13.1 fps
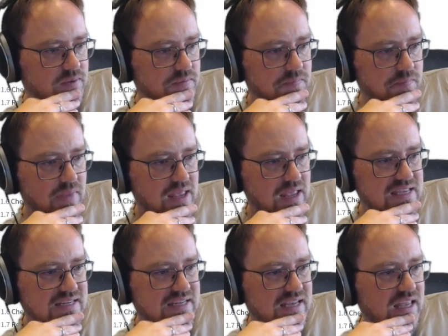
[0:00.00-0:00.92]

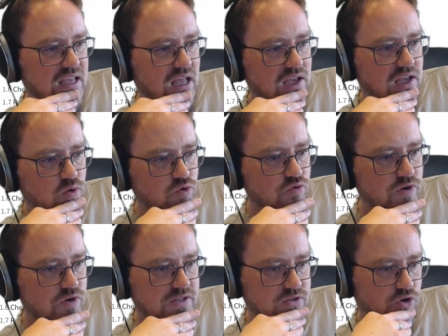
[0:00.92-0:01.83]
make it a good
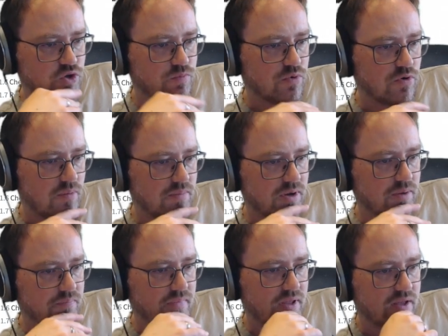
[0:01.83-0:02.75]
research
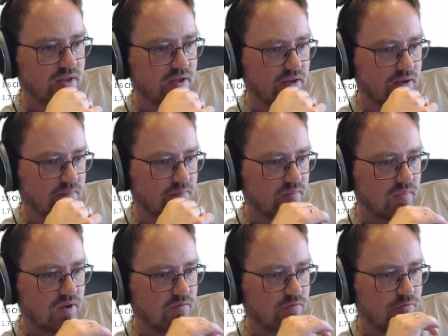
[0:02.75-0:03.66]
problem
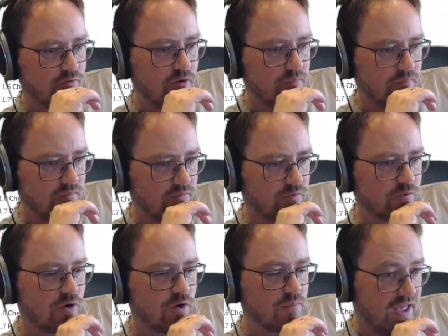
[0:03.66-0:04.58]

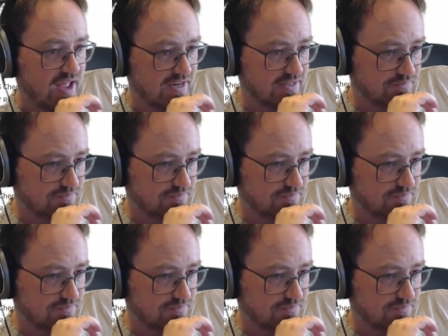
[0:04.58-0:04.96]
from that.